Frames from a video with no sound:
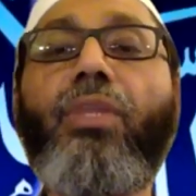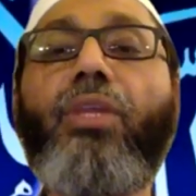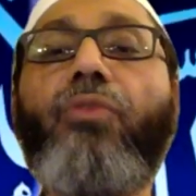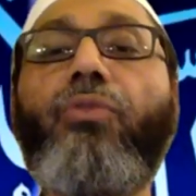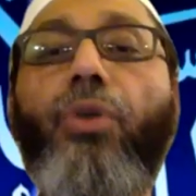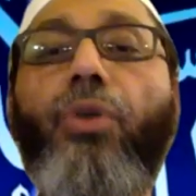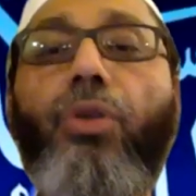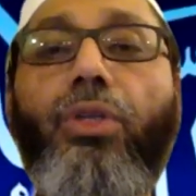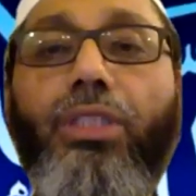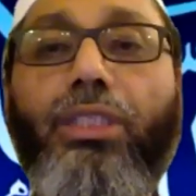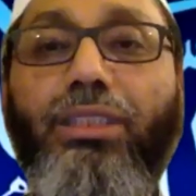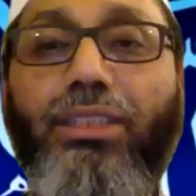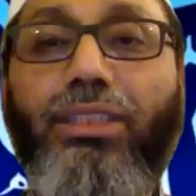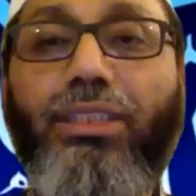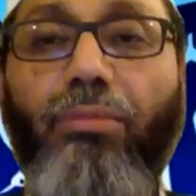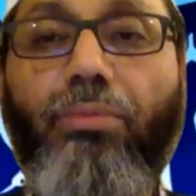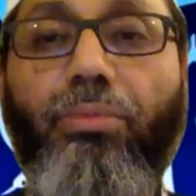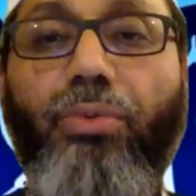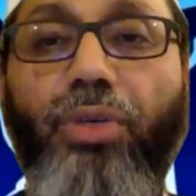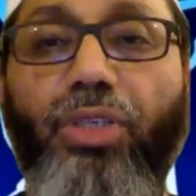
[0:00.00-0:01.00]
Following the
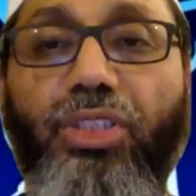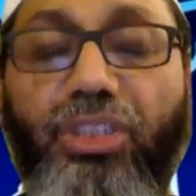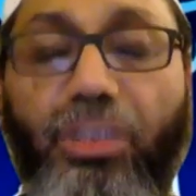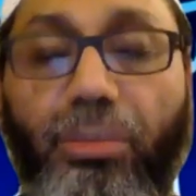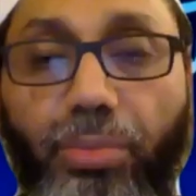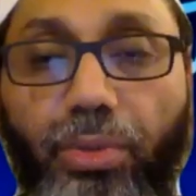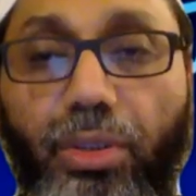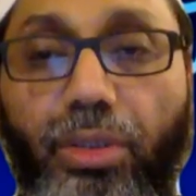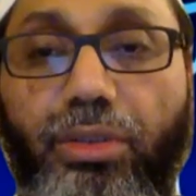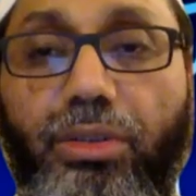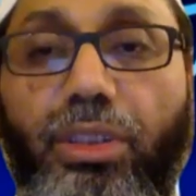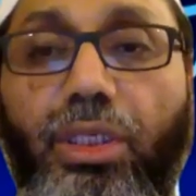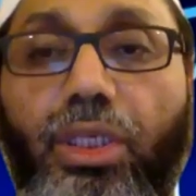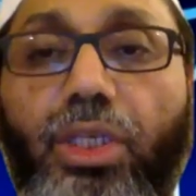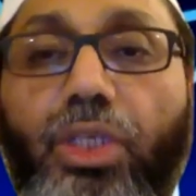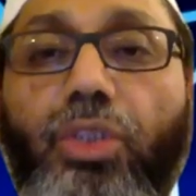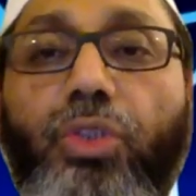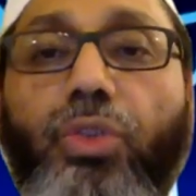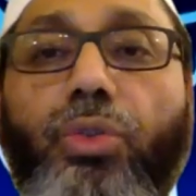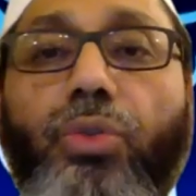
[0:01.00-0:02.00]
same principles,
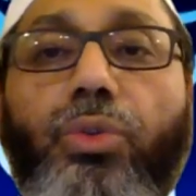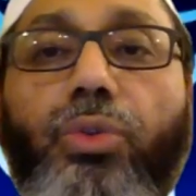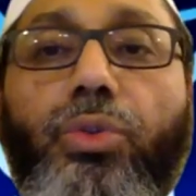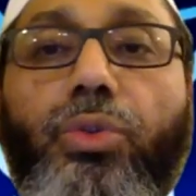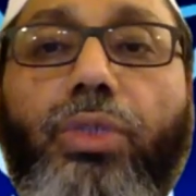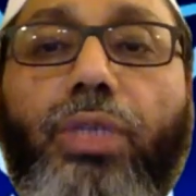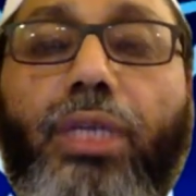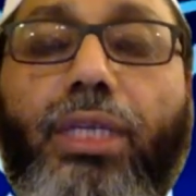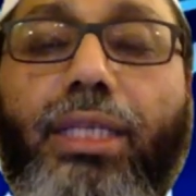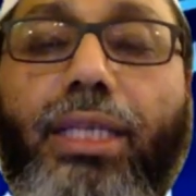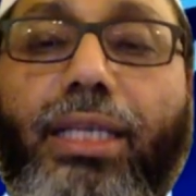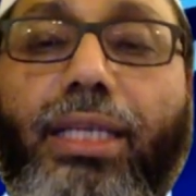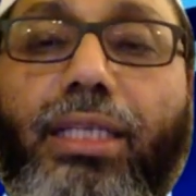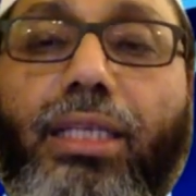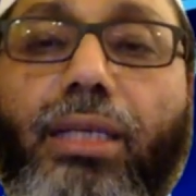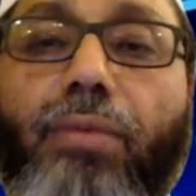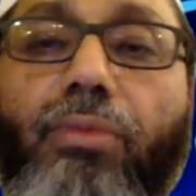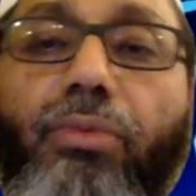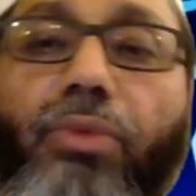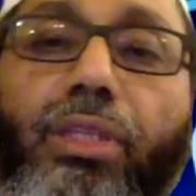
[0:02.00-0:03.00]
you can end
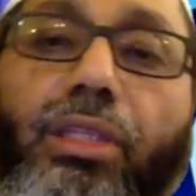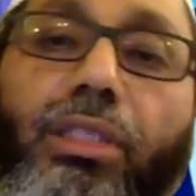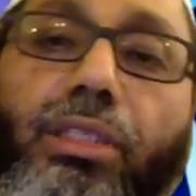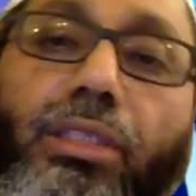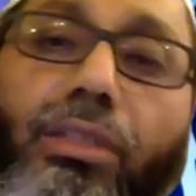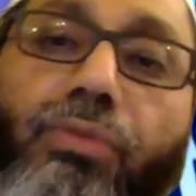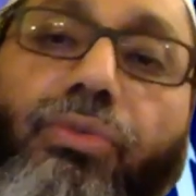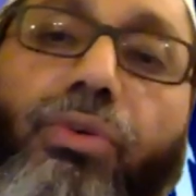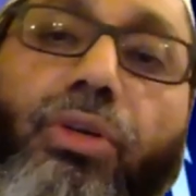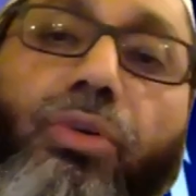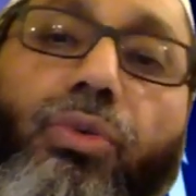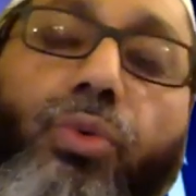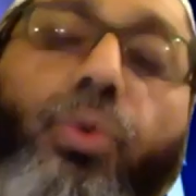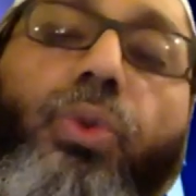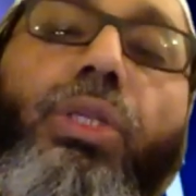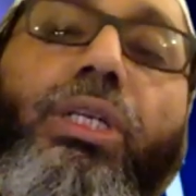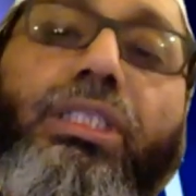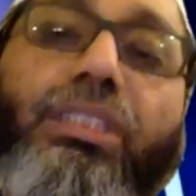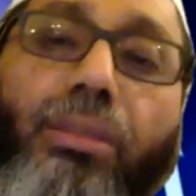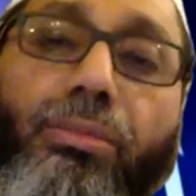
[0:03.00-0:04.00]
up with a different
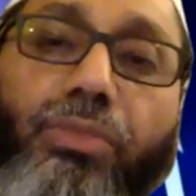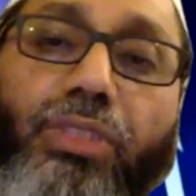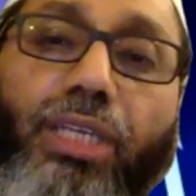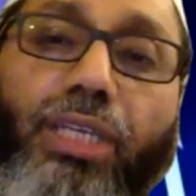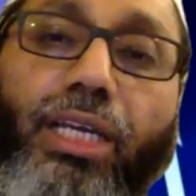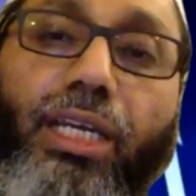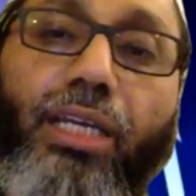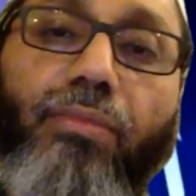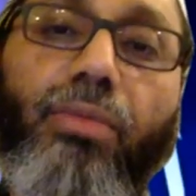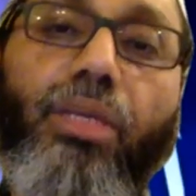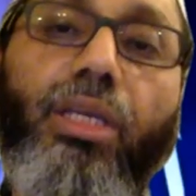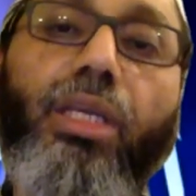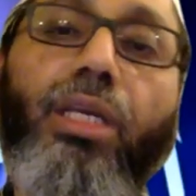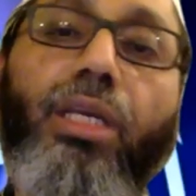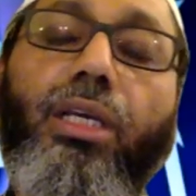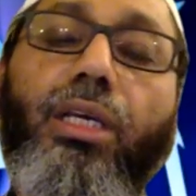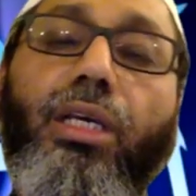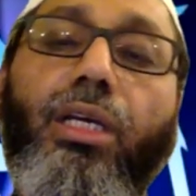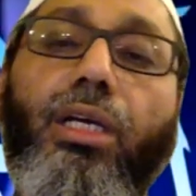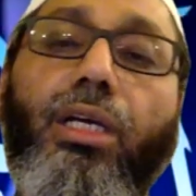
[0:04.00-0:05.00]
ruling sometime
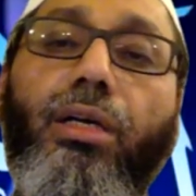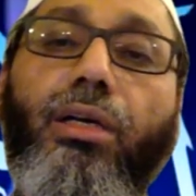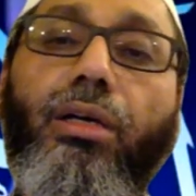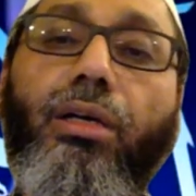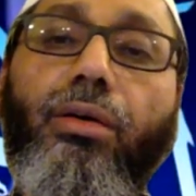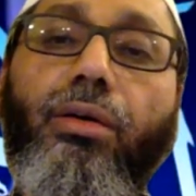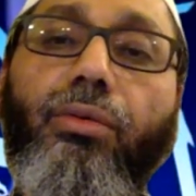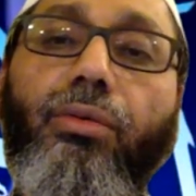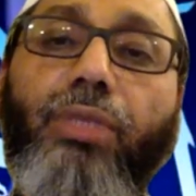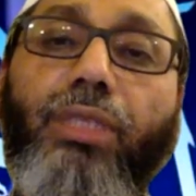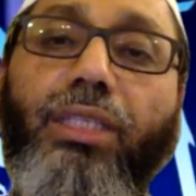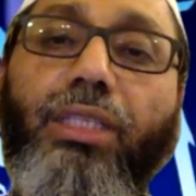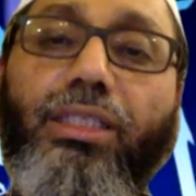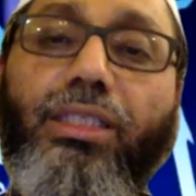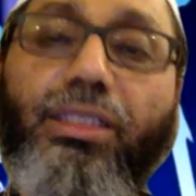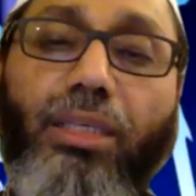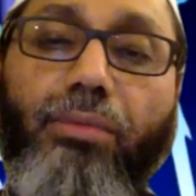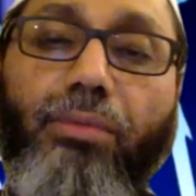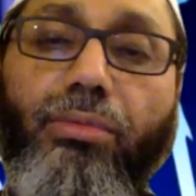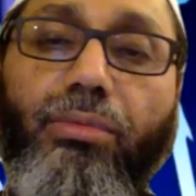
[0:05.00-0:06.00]
within the
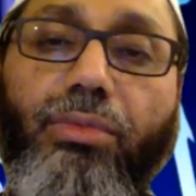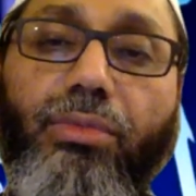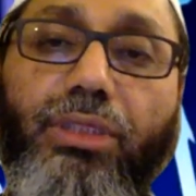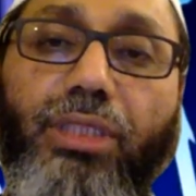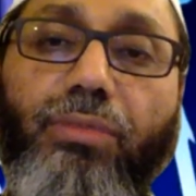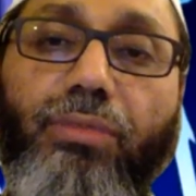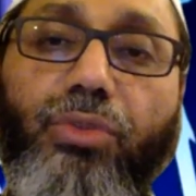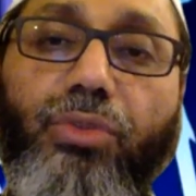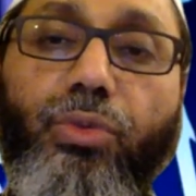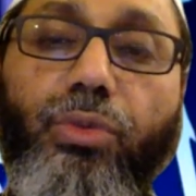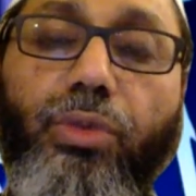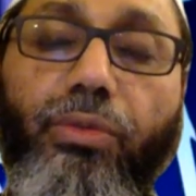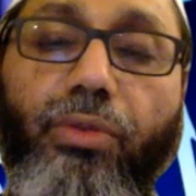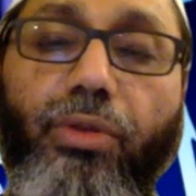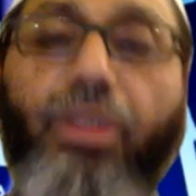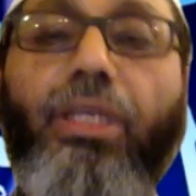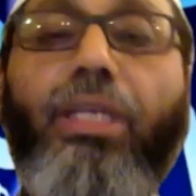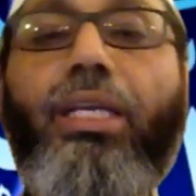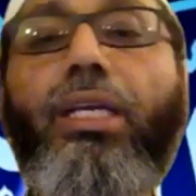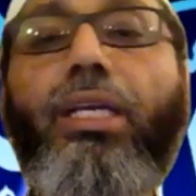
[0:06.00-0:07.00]
same school of
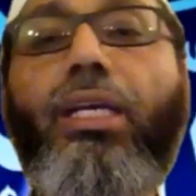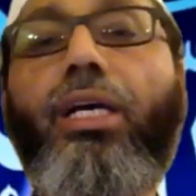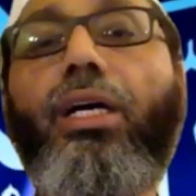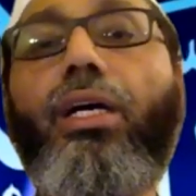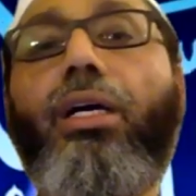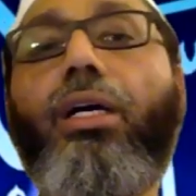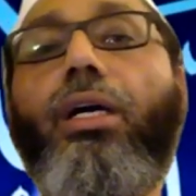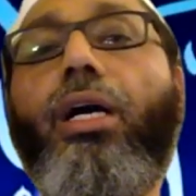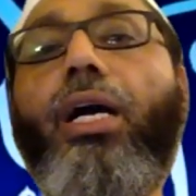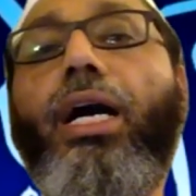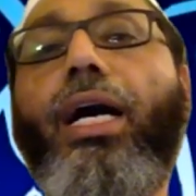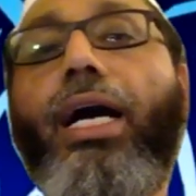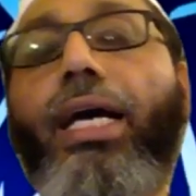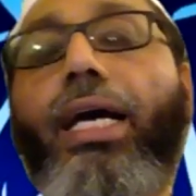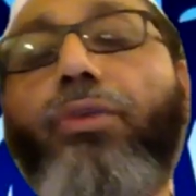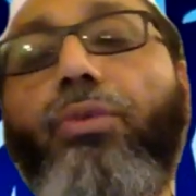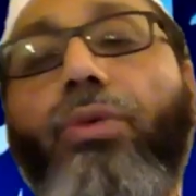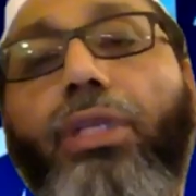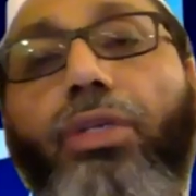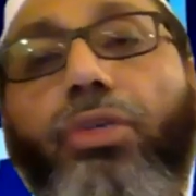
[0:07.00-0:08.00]
thought. I
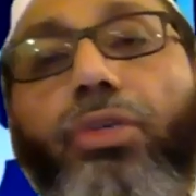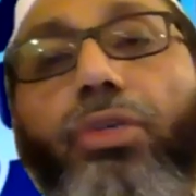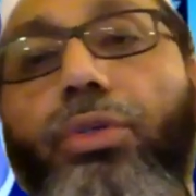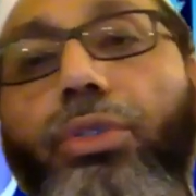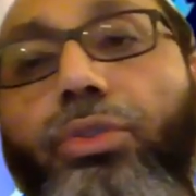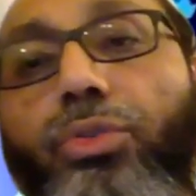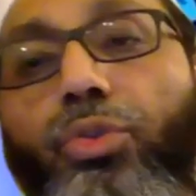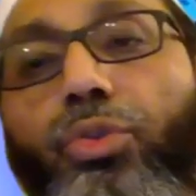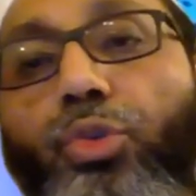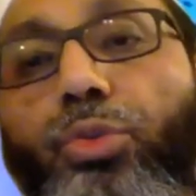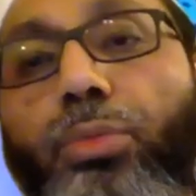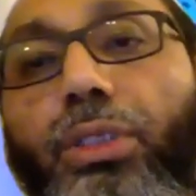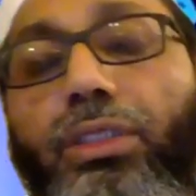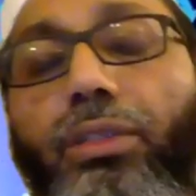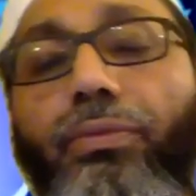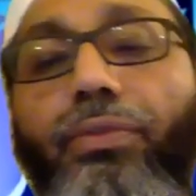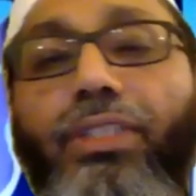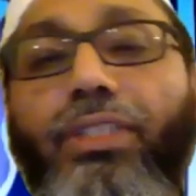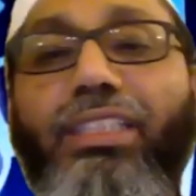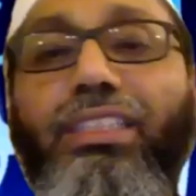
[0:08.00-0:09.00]
don't want to go into too much of
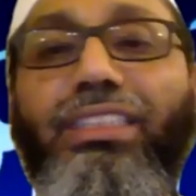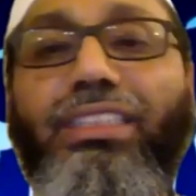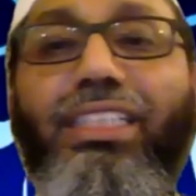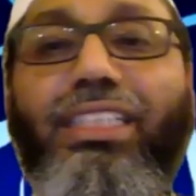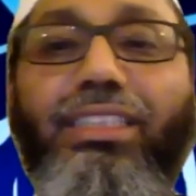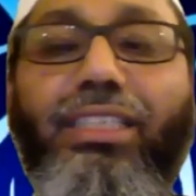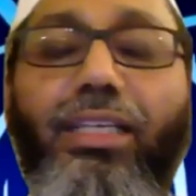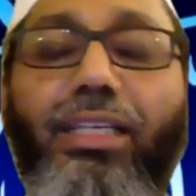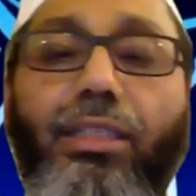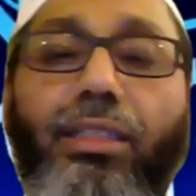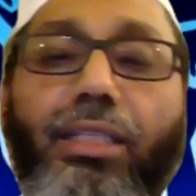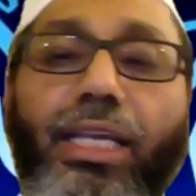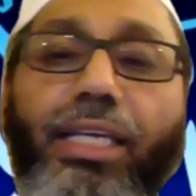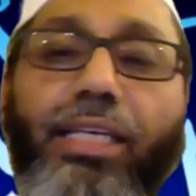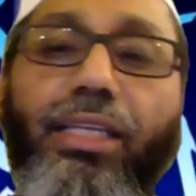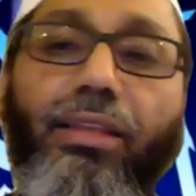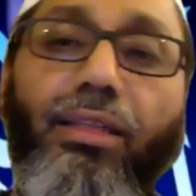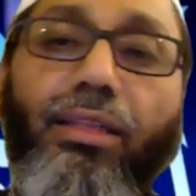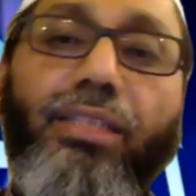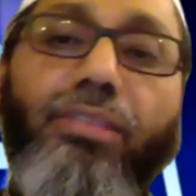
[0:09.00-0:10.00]
this detail
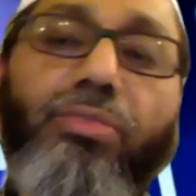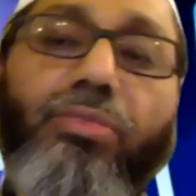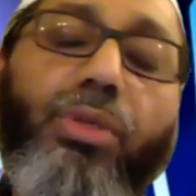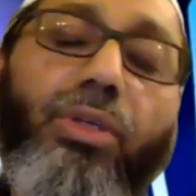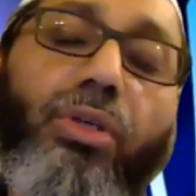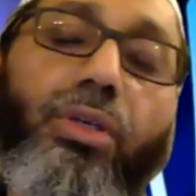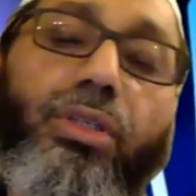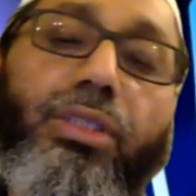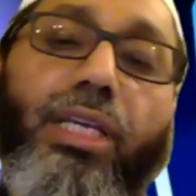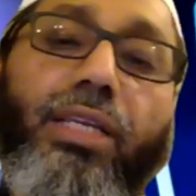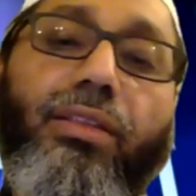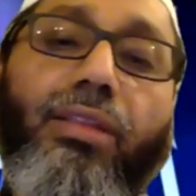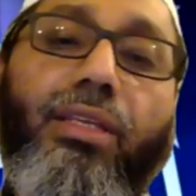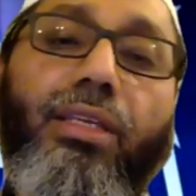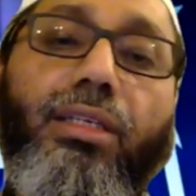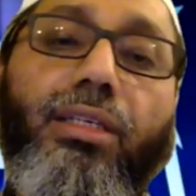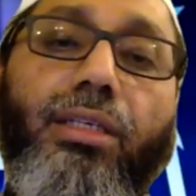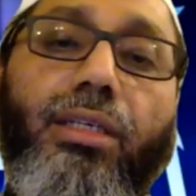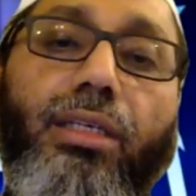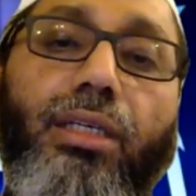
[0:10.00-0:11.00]
like this, because I
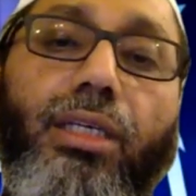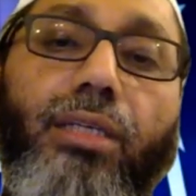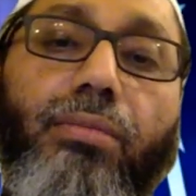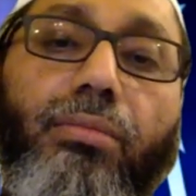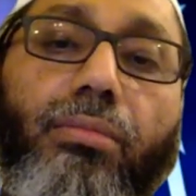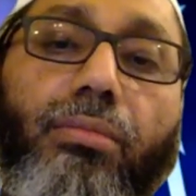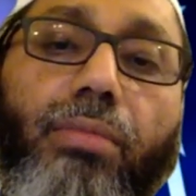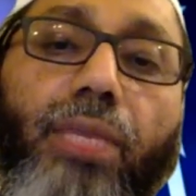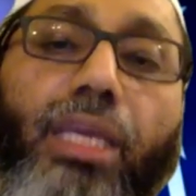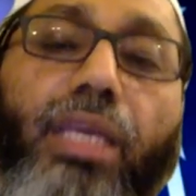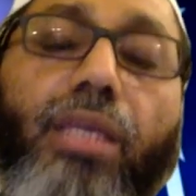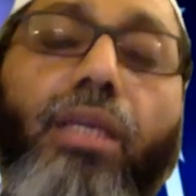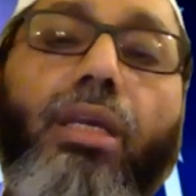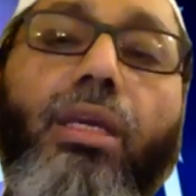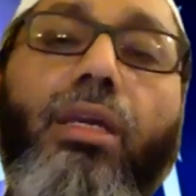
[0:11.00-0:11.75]
think we